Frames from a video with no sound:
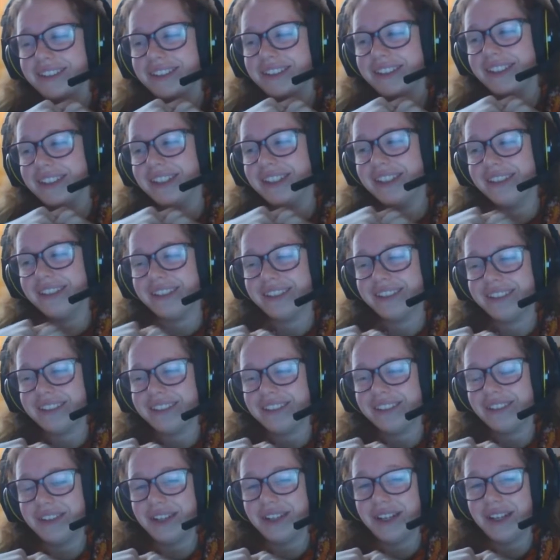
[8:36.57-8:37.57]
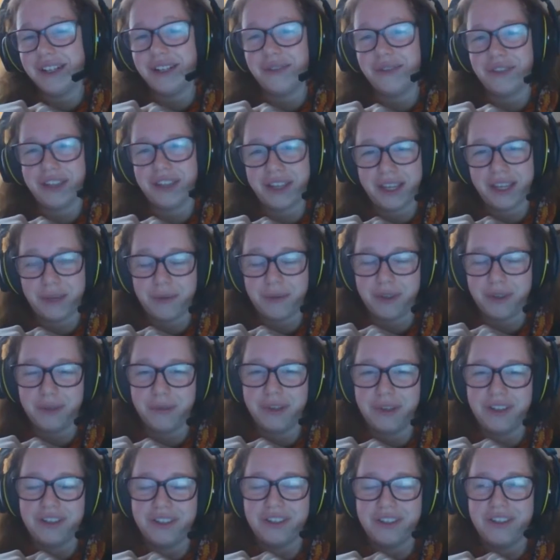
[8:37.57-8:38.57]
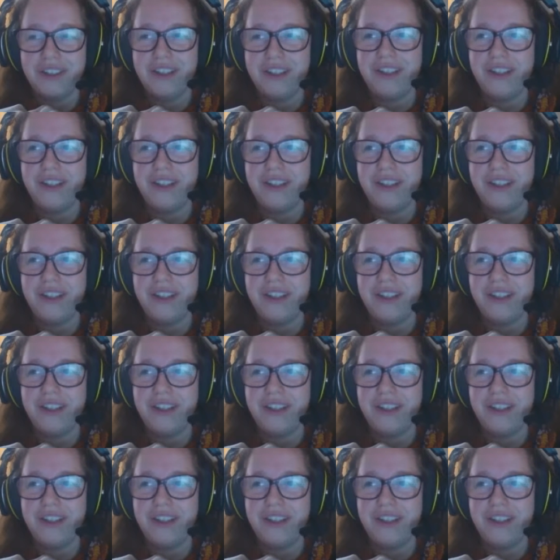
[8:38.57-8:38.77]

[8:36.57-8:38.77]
yeah, I love that game so much.